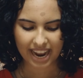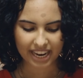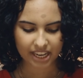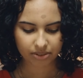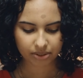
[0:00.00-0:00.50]

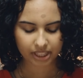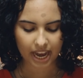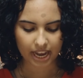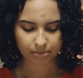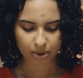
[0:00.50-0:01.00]
I never really
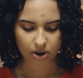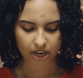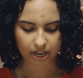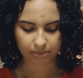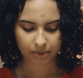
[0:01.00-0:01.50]
had a
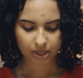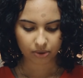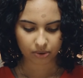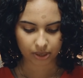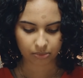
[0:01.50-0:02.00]
program
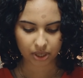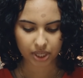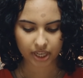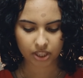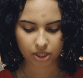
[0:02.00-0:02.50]
in
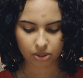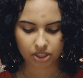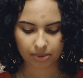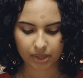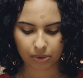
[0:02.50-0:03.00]
which I could do
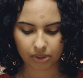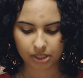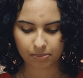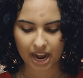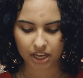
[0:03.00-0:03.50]
something with
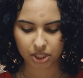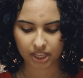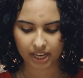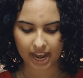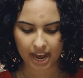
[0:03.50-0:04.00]
this passion
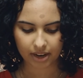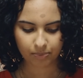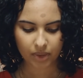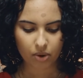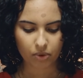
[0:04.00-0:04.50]
that I had,
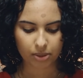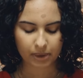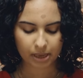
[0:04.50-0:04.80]
with